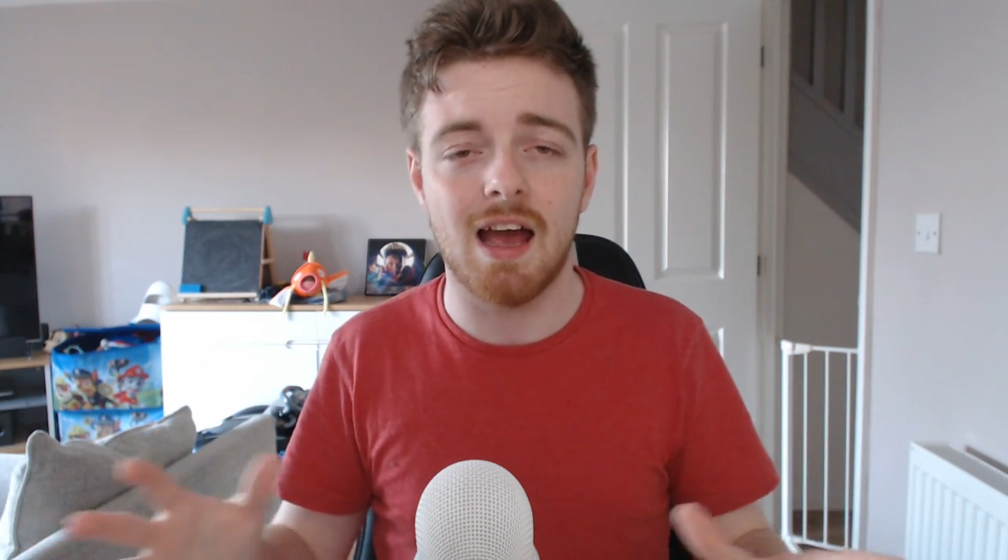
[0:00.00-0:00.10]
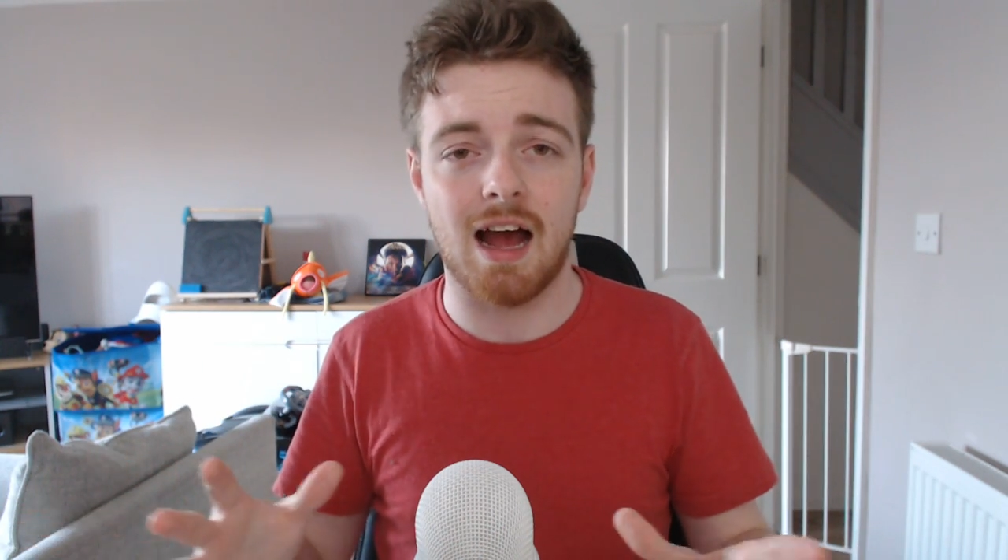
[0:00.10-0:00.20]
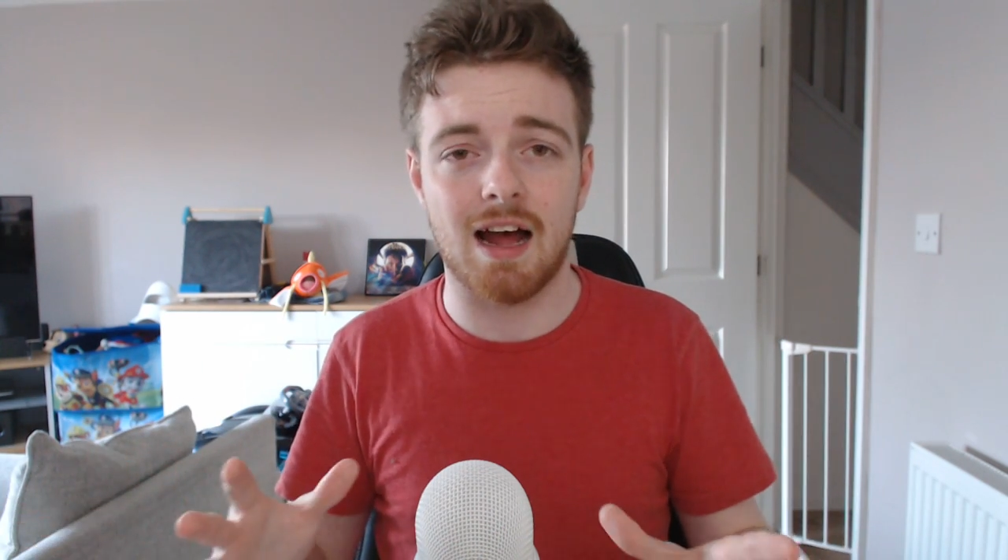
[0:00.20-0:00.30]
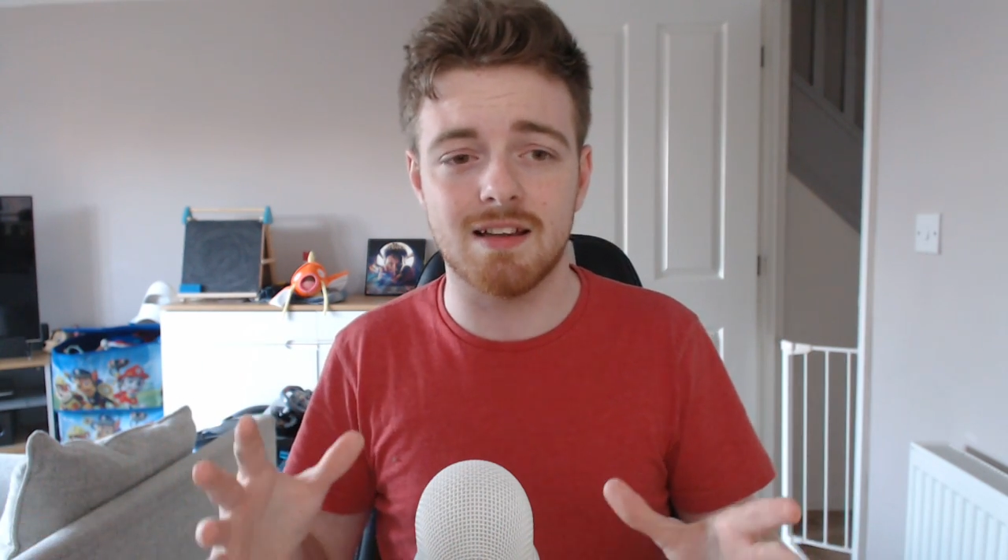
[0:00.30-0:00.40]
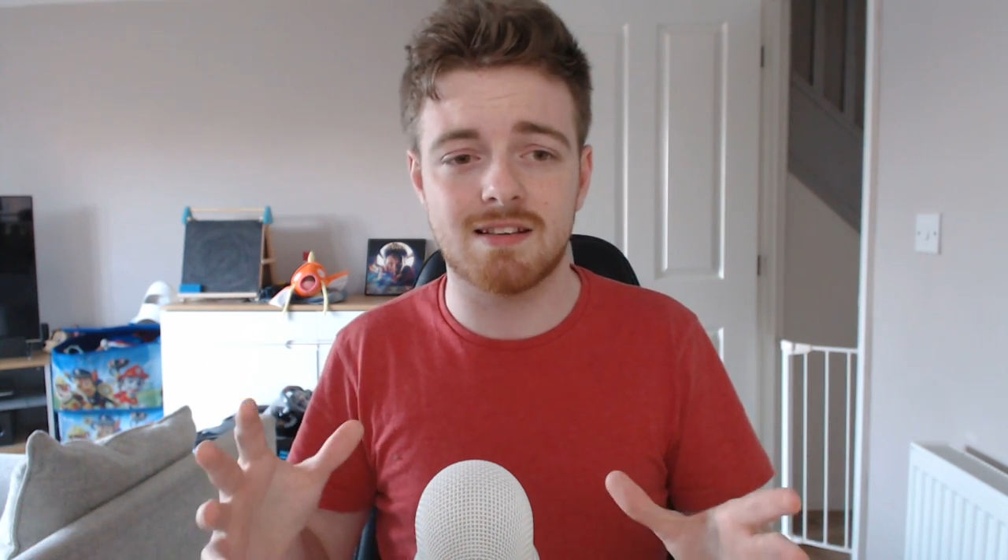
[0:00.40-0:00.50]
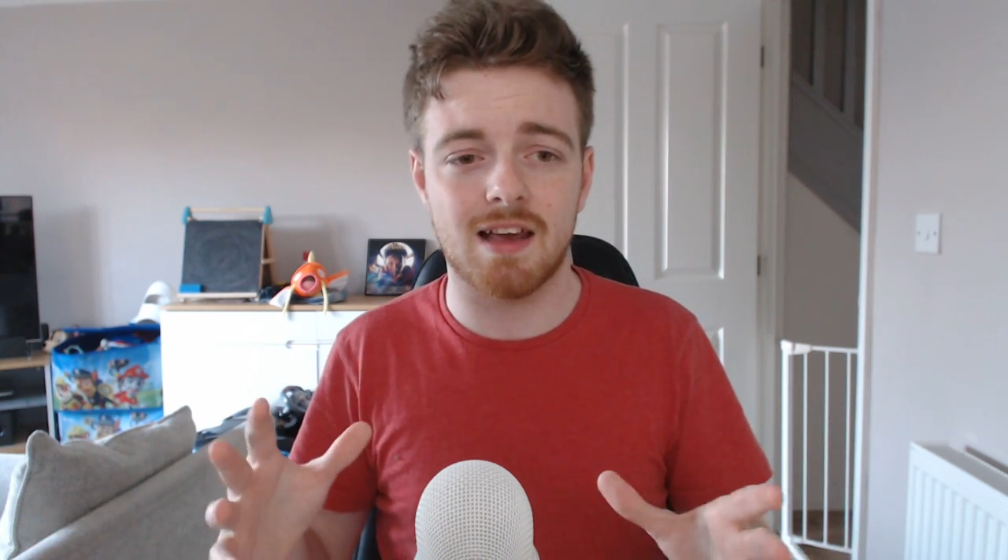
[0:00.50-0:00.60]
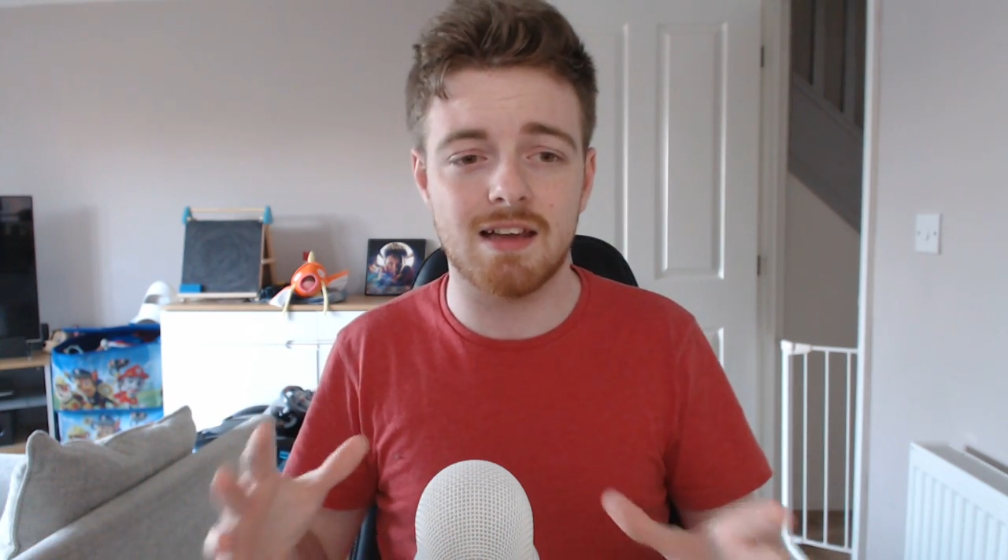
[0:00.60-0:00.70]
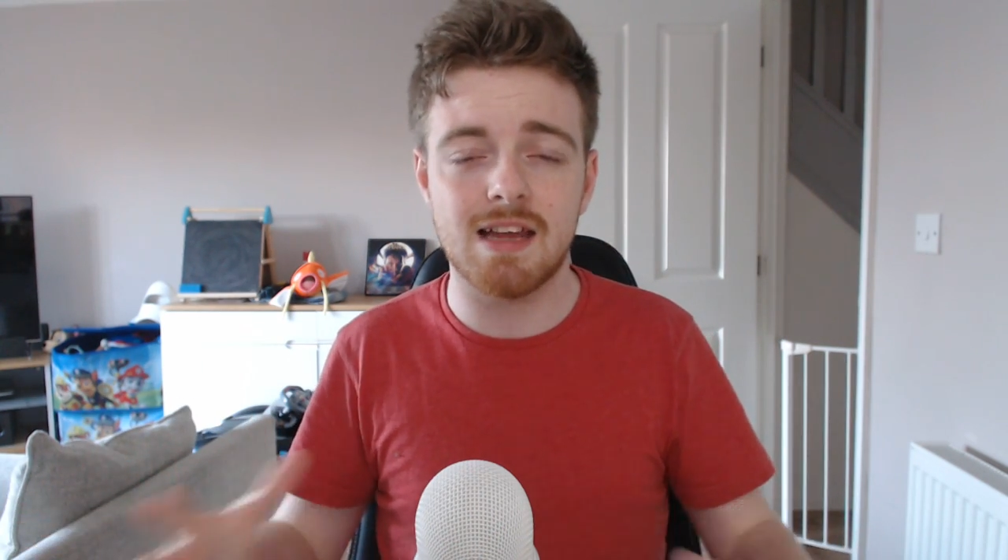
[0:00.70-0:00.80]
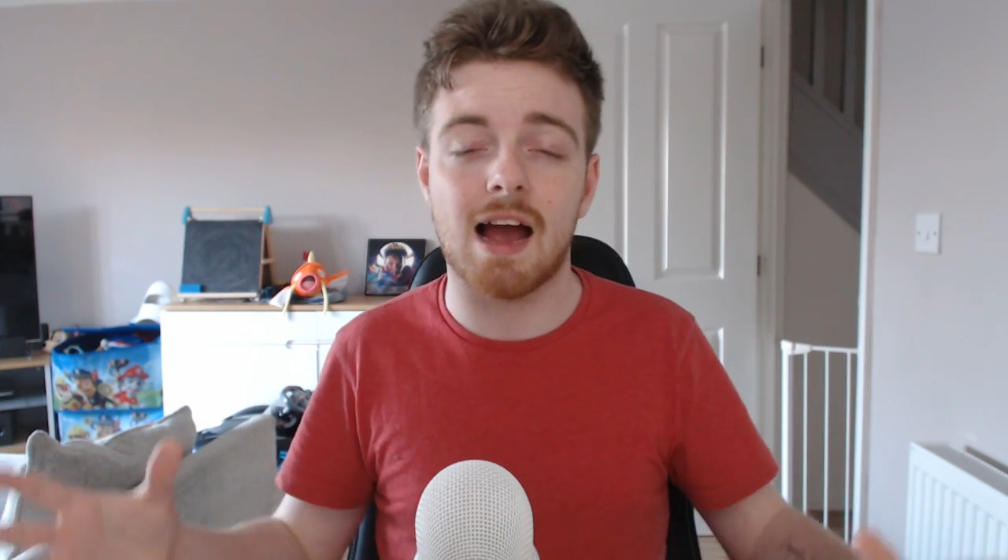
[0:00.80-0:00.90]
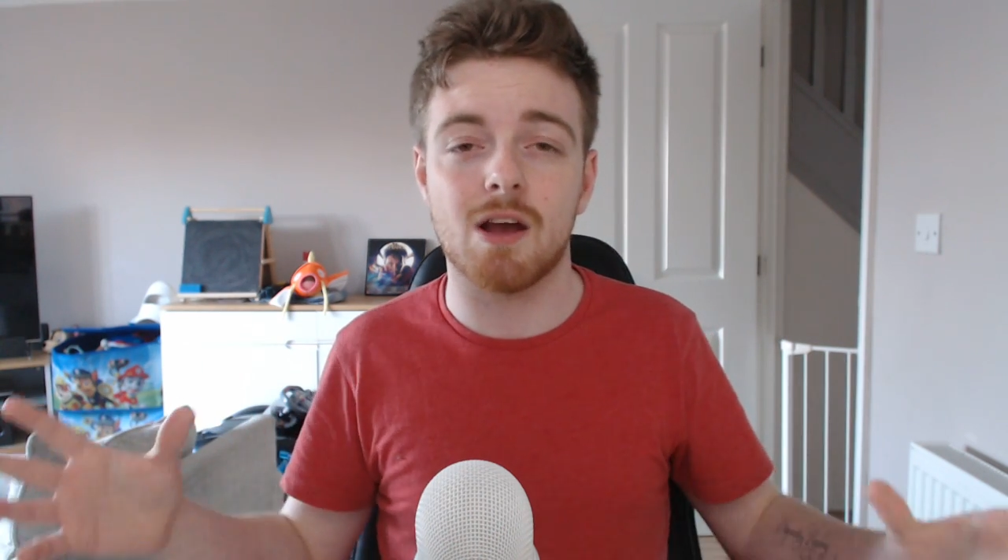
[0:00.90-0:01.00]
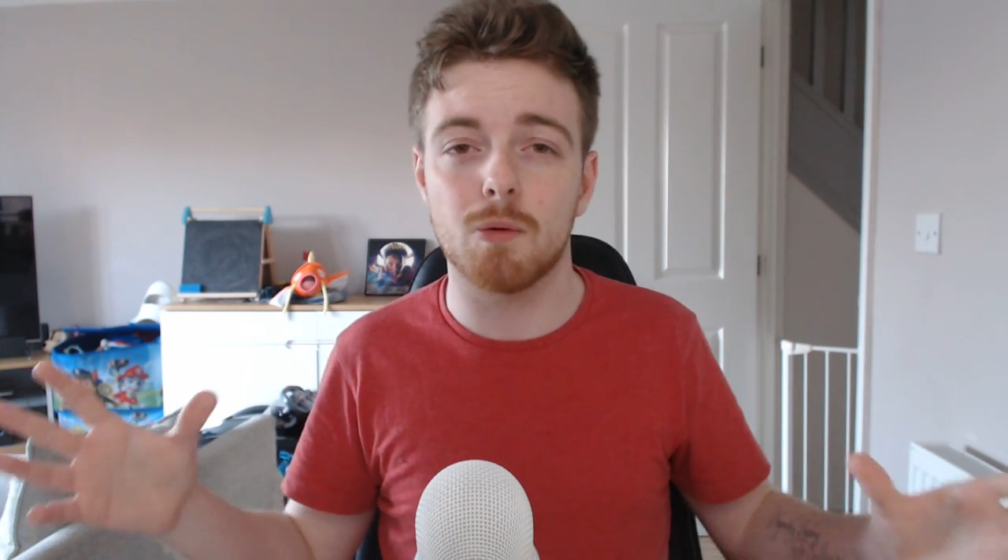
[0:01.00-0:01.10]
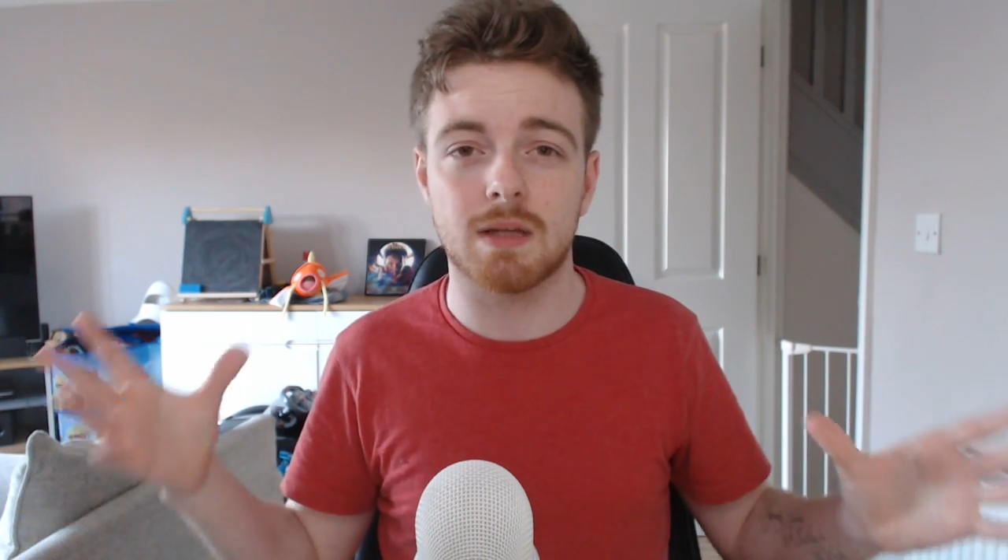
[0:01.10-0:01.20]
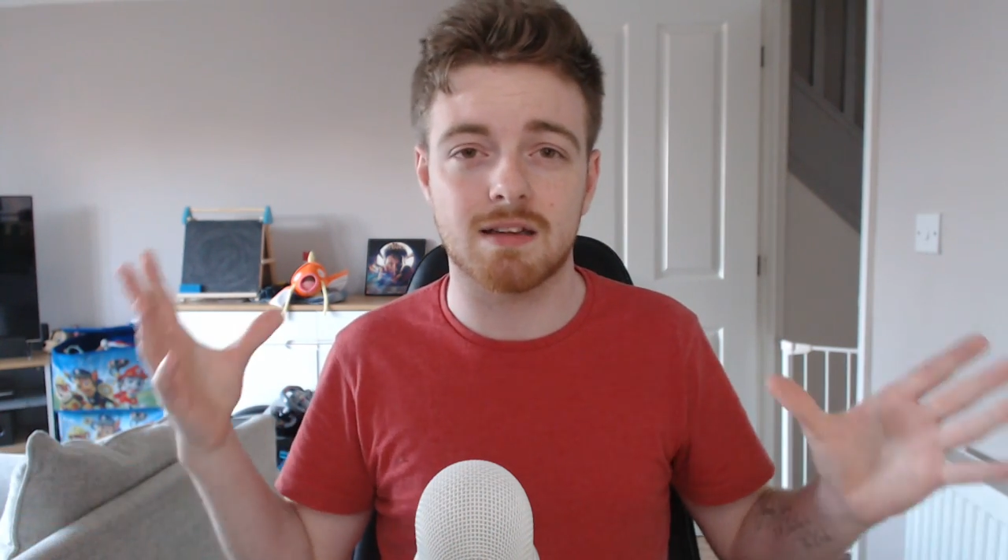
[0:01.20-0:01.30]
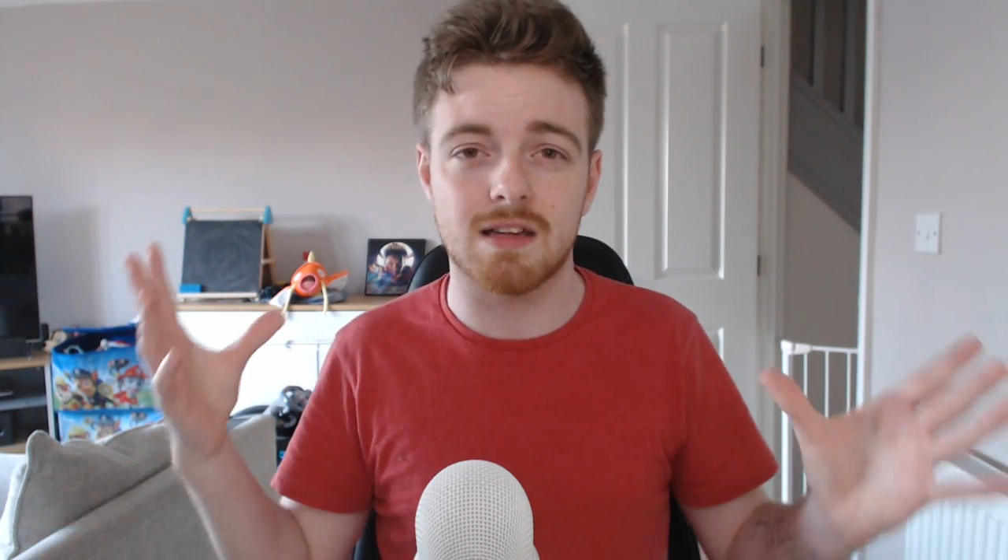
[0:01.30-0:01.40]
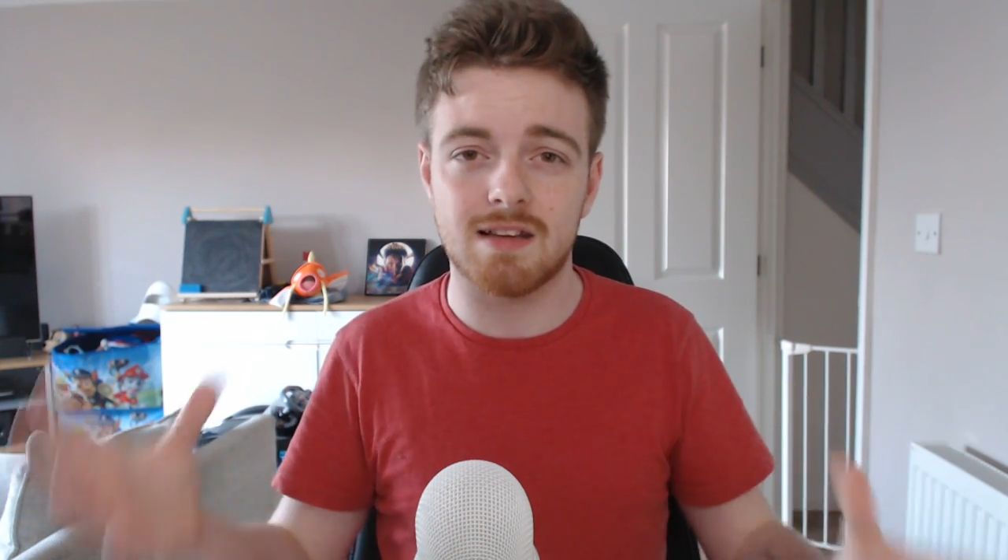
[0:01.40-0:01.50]
and uh, yeah, I hope
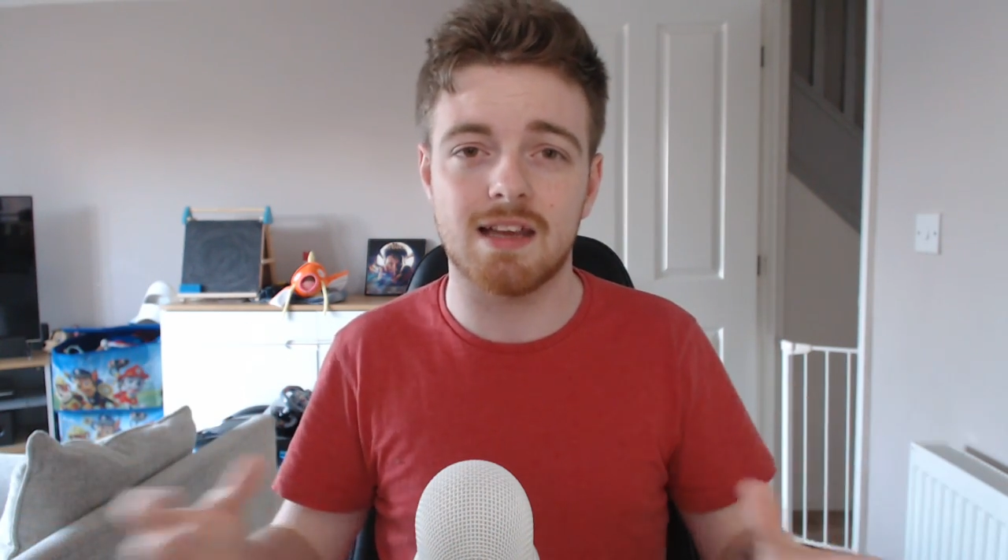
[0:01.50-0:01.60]
that the